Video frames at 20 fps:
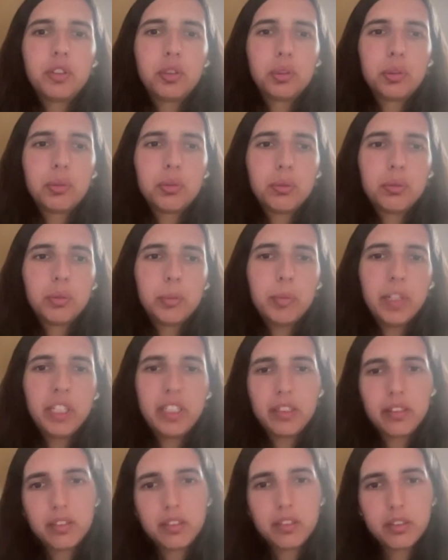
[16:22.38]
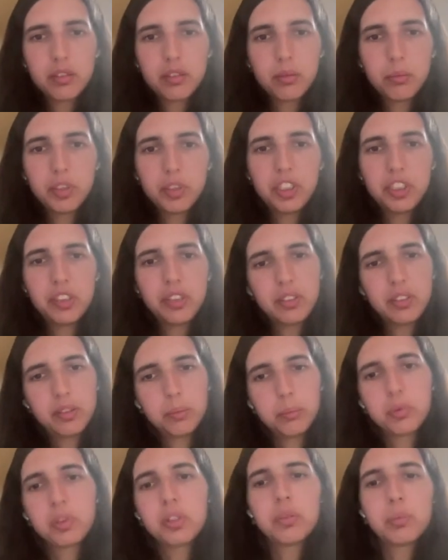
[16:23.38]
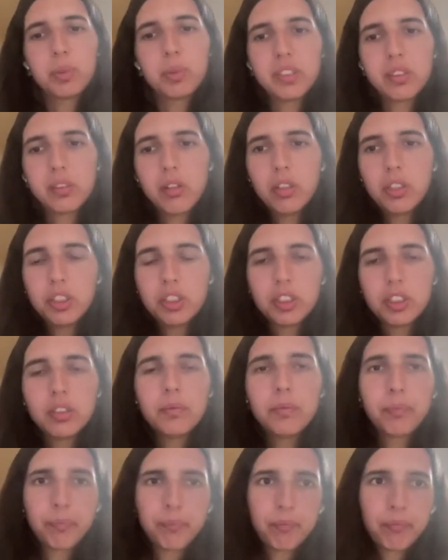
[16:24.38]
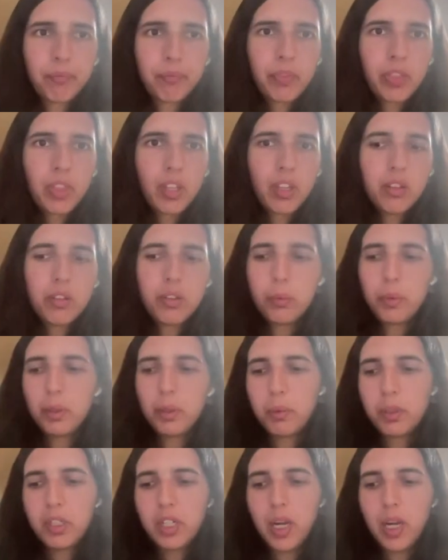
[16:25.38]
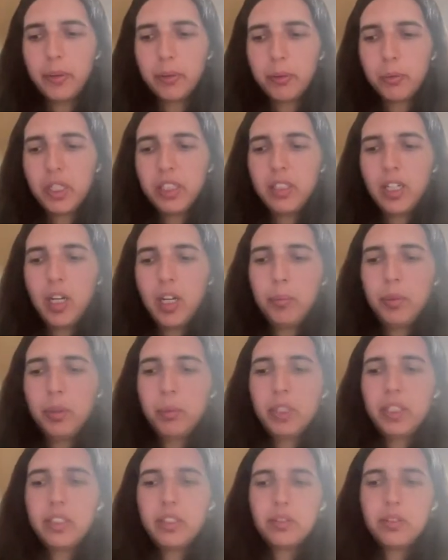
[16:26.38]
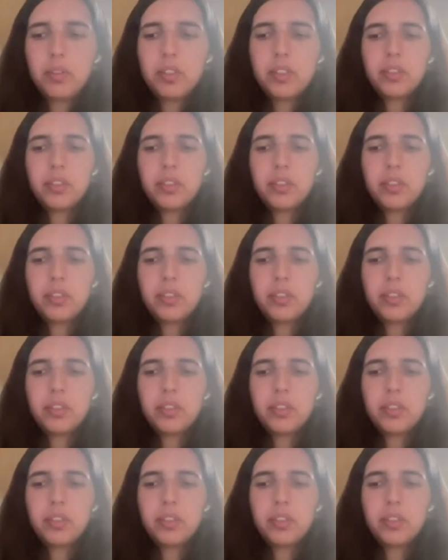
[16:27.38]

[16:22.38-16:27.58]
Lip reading: a true dependence, which was a Gaussian. So we were quite happy with these